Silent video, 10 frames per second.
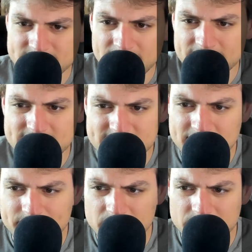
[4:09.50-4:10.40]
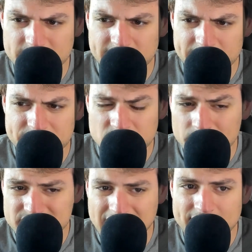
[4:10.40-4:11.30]
on this C P U, it, it was
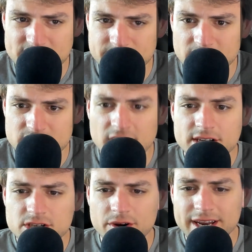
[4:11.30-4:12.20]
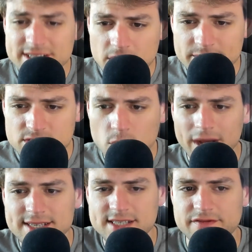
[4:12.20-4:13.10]
almost half as much. So it is almost
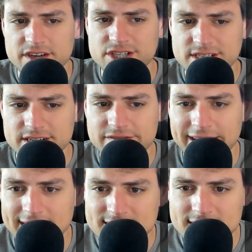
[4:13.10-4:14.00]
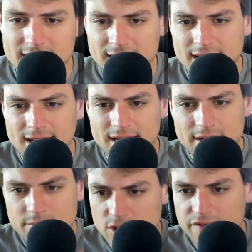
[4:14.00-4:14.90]
twice as efficient, in fact.
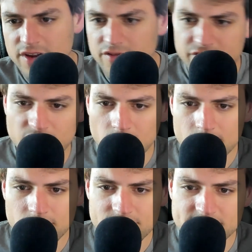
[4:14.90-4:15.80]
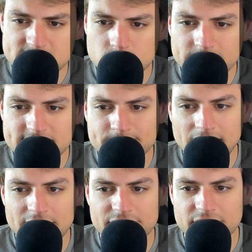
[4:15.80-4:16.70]
Moving forward, the sweet
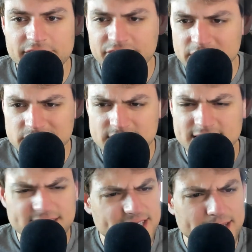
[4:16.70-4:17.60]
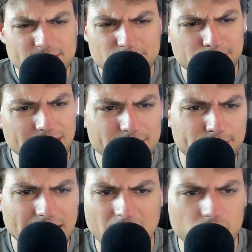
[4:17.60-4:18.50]
spot for efficiency seemed to be
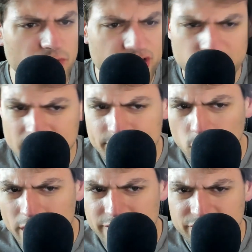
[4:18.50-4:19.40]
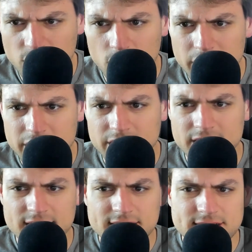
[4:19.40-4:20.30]
about three point four
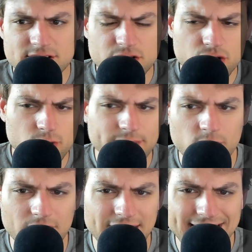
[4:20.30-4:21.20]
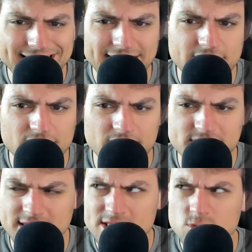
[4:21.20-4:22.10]
to three point eight
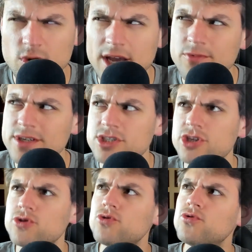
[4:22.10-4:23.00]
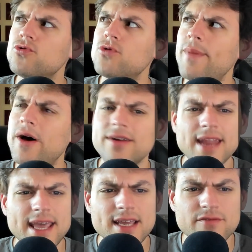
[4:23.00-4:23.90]
gigahertz. This is where I went to about
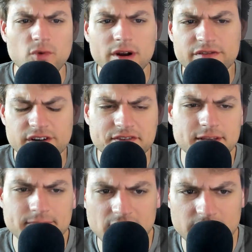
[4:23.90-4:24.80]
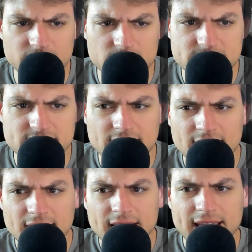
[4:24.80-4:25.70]
negative one hundred fifty millivolts.
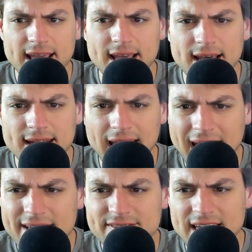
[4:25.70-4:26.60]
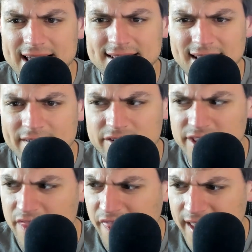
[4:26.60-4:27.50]
And at that level,
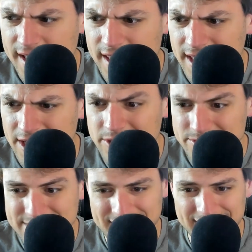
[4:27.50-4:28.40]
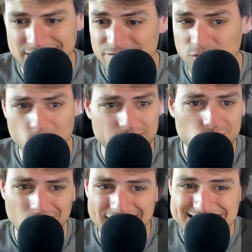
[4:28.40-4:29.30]
the thing used like forty
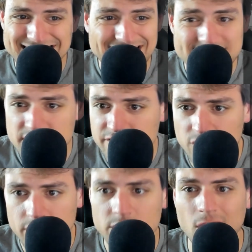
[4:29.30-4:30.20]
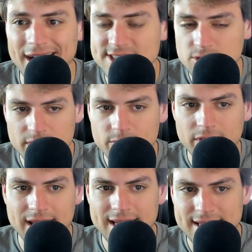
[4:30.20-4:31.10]
watts, less than forty watts, three
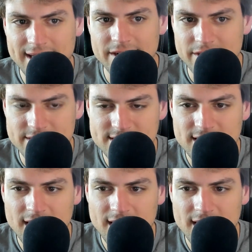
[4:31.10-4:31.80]
point eight gigahertz.